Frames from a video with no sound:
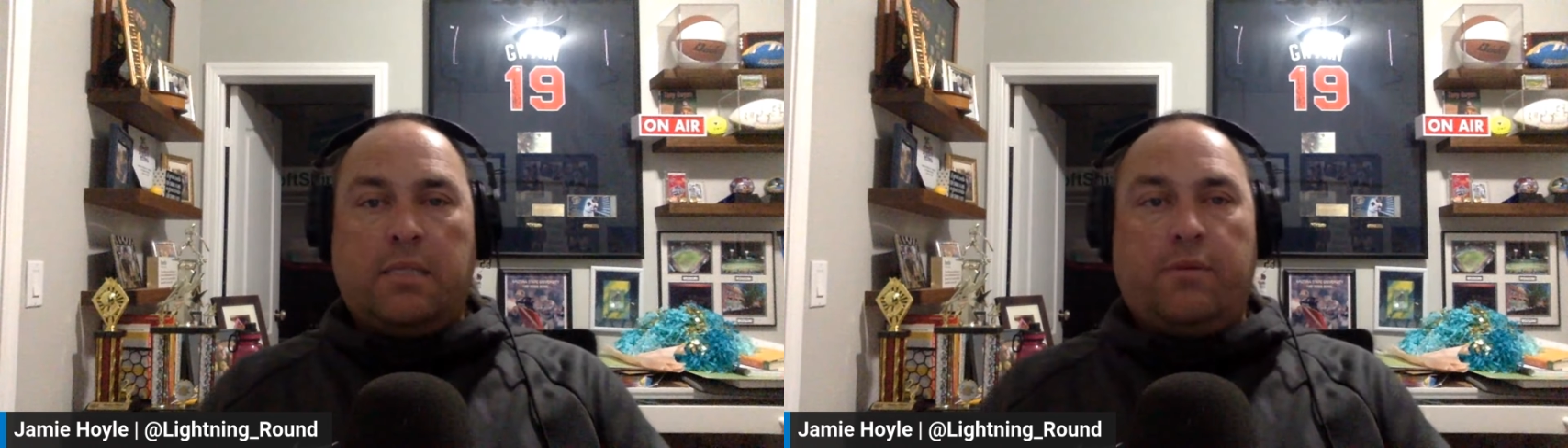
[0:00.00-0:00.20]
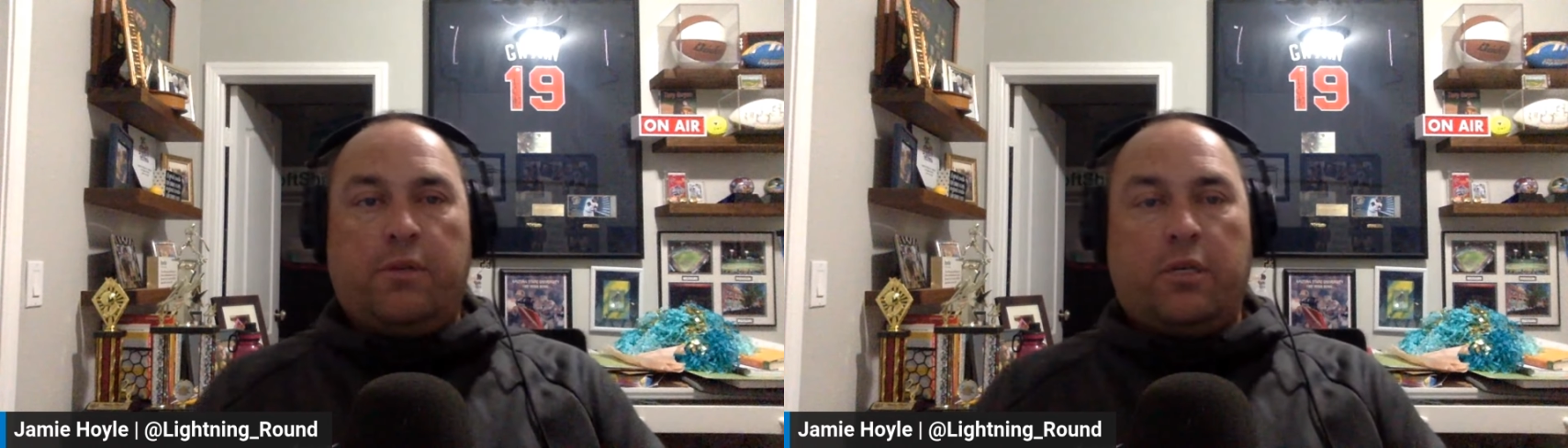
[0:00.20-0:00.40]

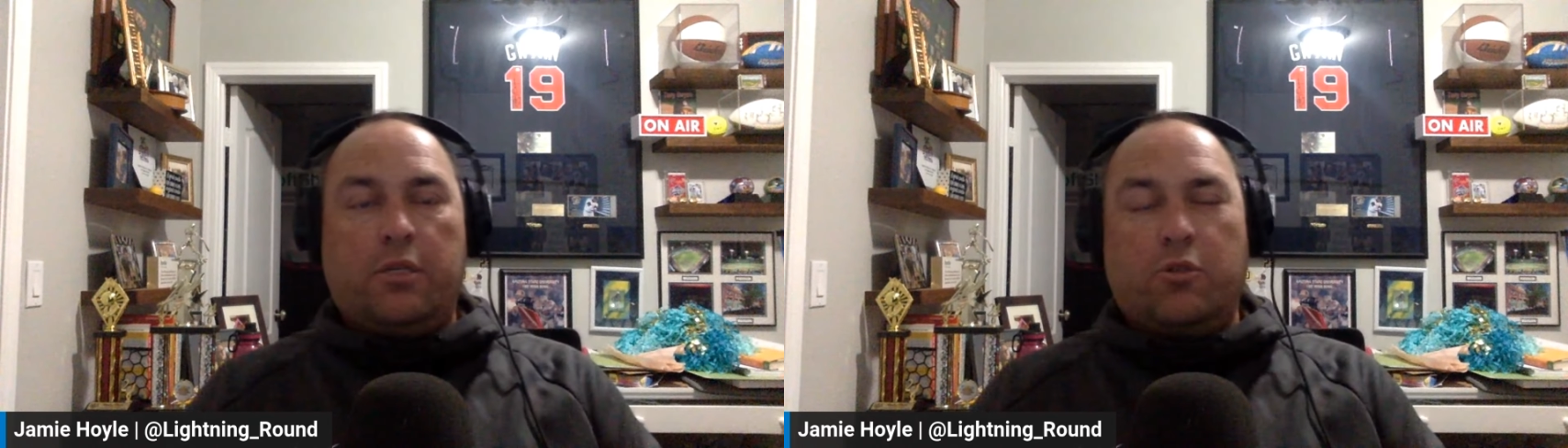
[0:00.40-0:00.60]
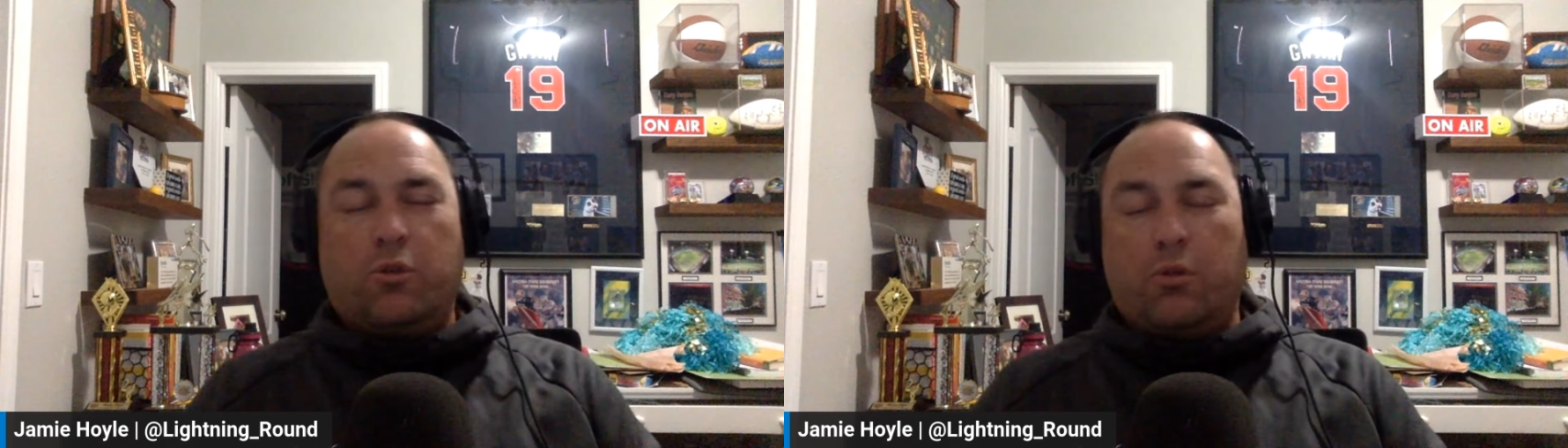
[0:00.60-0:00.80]
If you can
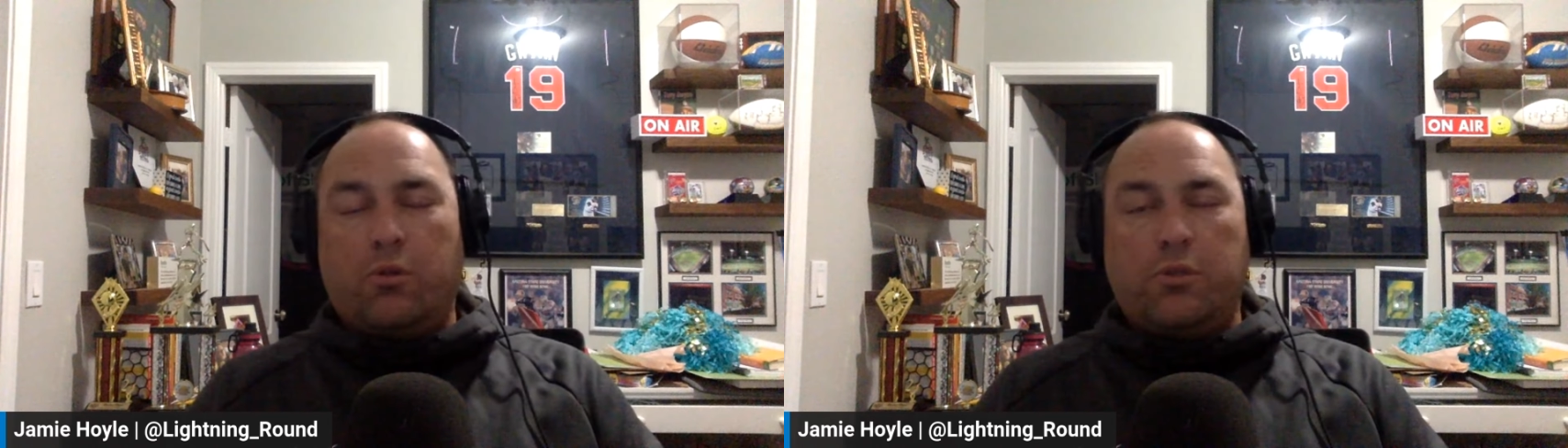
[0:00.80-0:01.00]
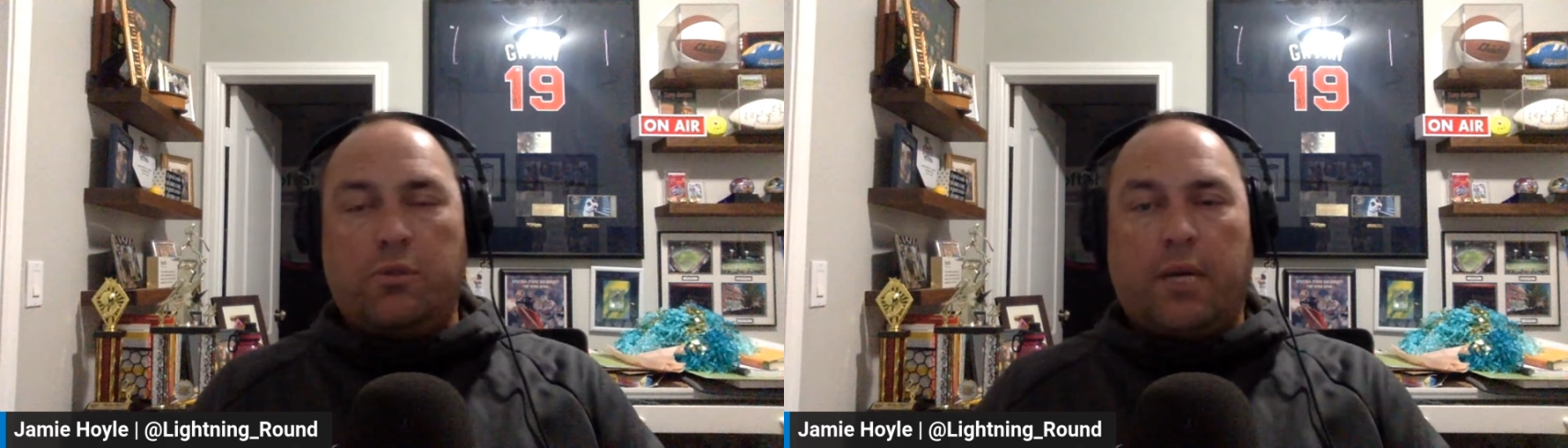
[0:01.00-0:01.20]
control
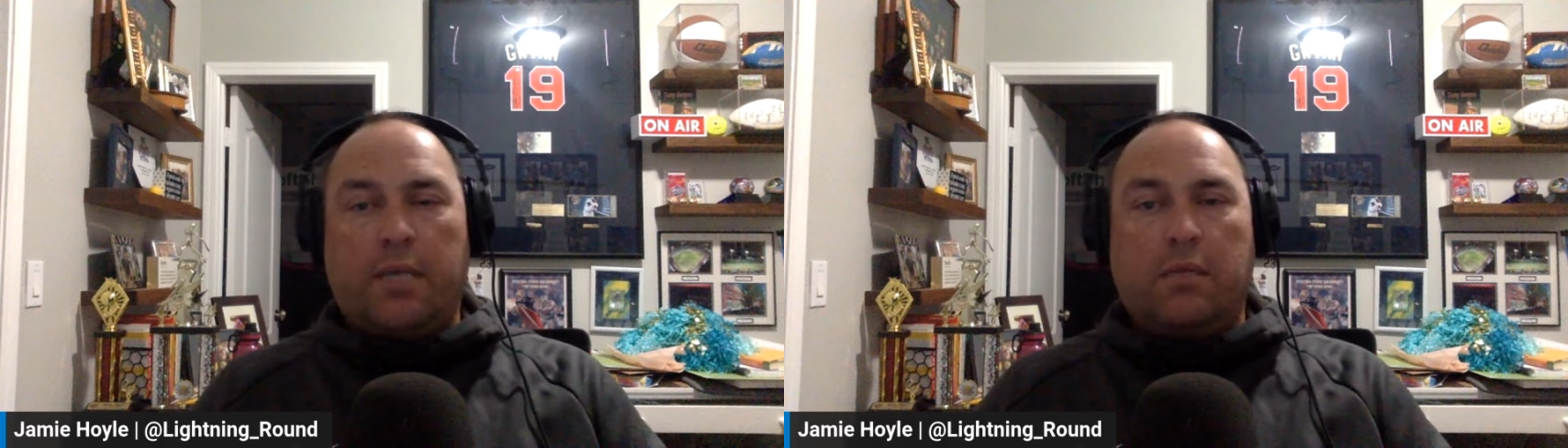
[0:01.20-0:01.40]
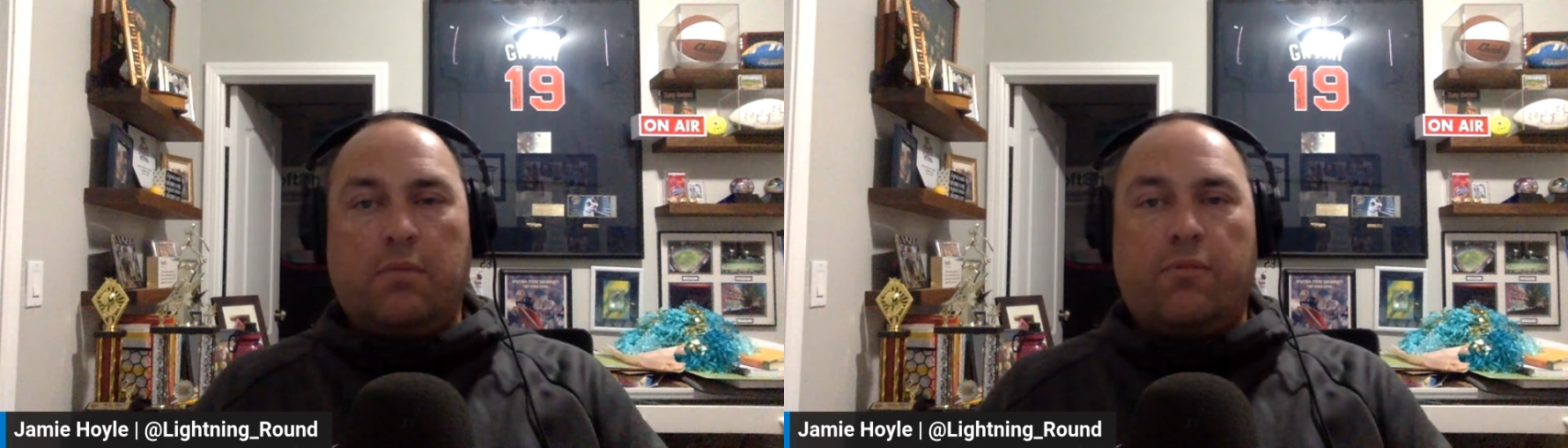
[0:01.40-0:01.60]
those two
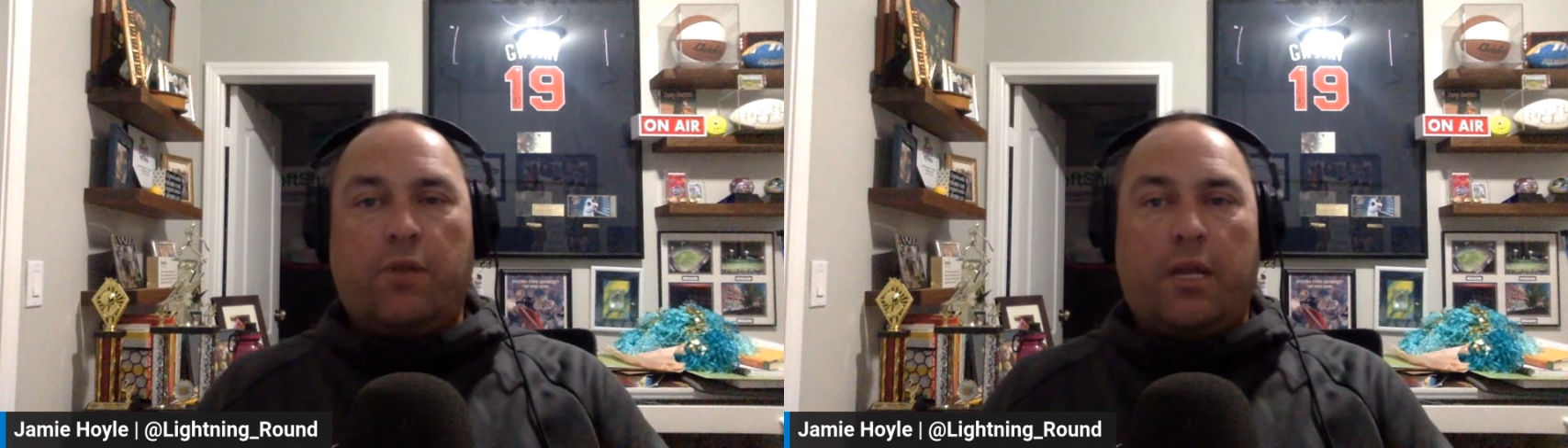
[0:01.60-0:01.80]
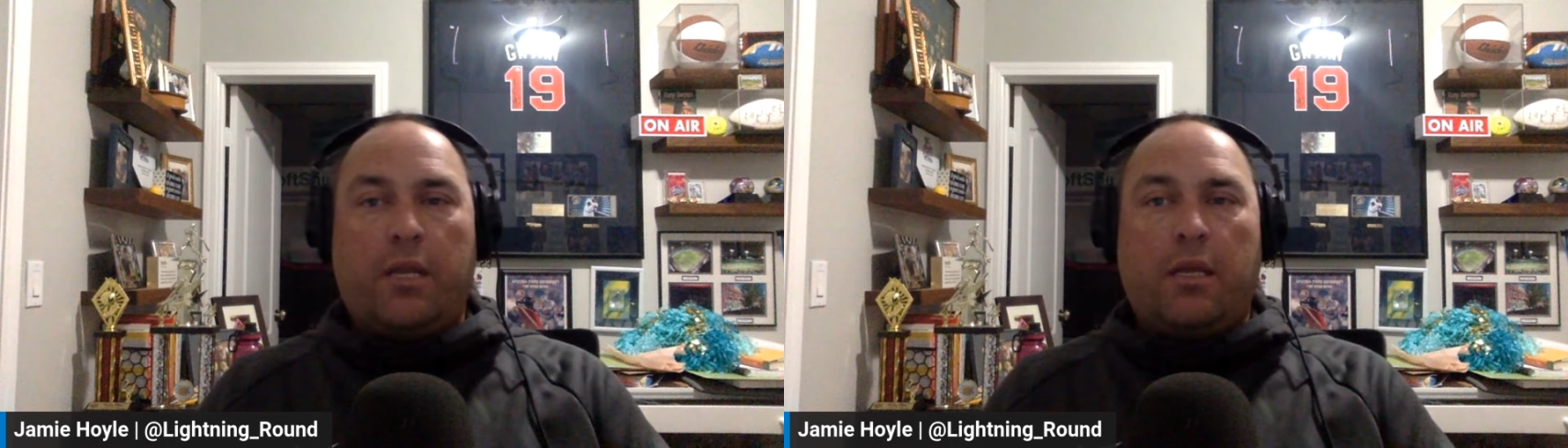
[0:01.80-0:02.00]
guys up
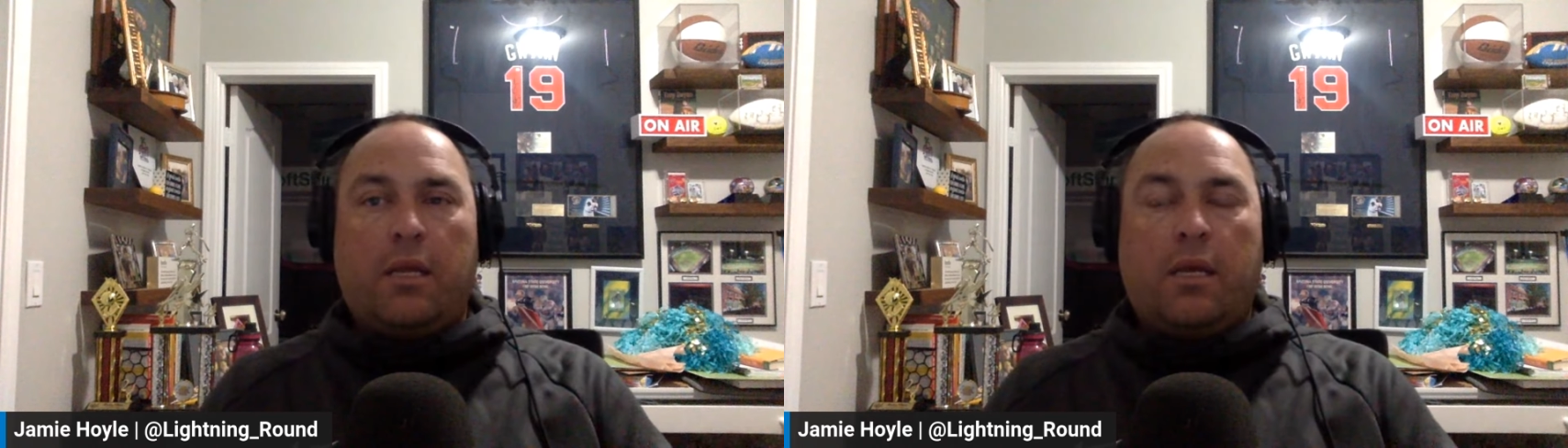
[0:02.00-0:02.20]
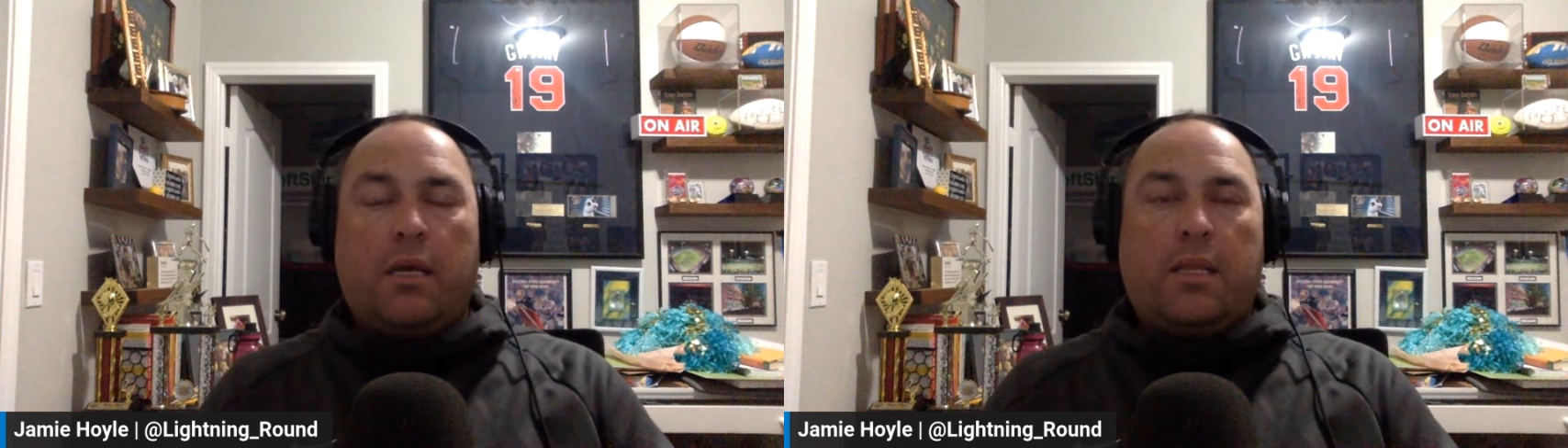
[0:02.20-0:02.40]
front,
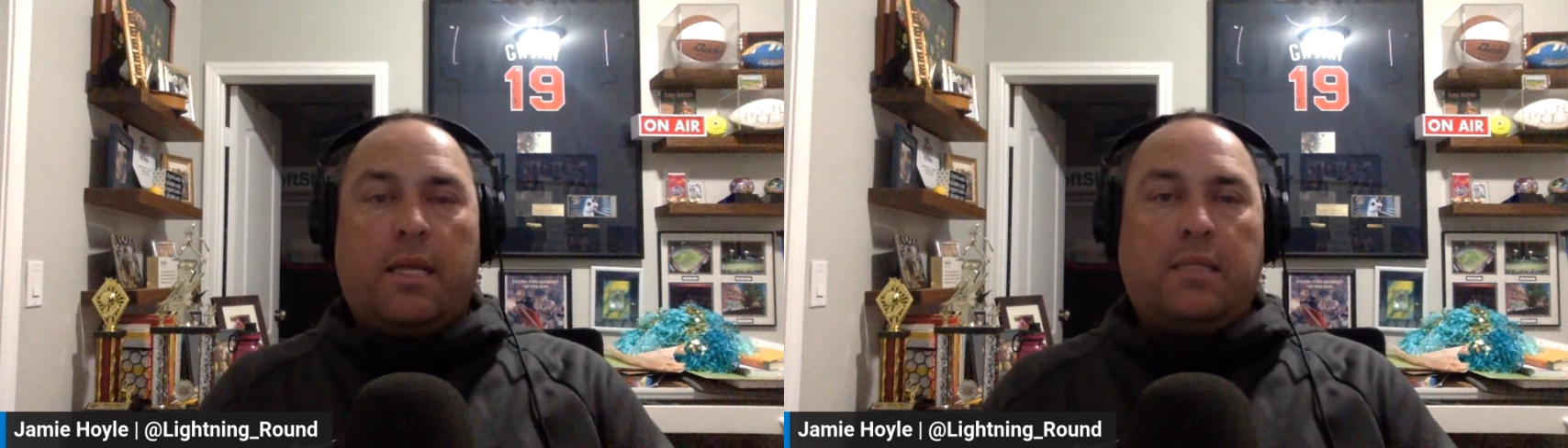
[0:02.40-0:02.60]
that